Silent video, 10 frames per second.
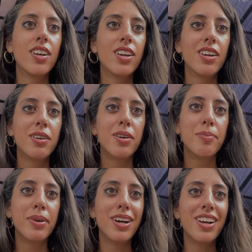
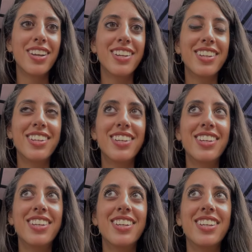But
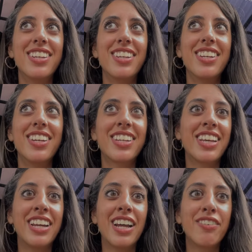get out
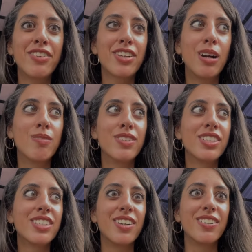of your comfort zone,
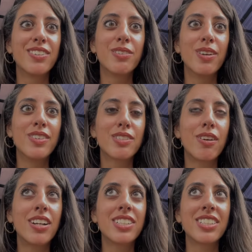whoever's watching
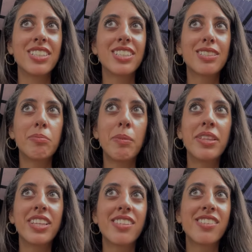this. Maybe this is
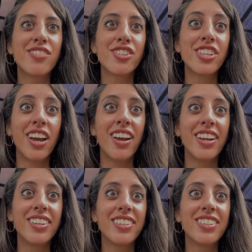your sign.
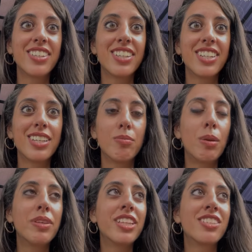Maybe this
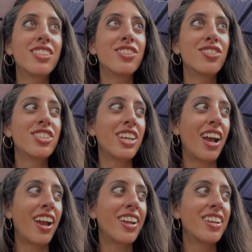is your
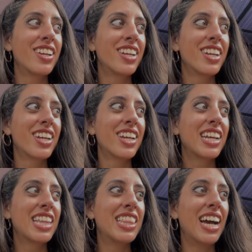sign
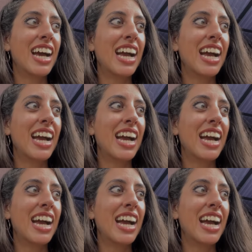that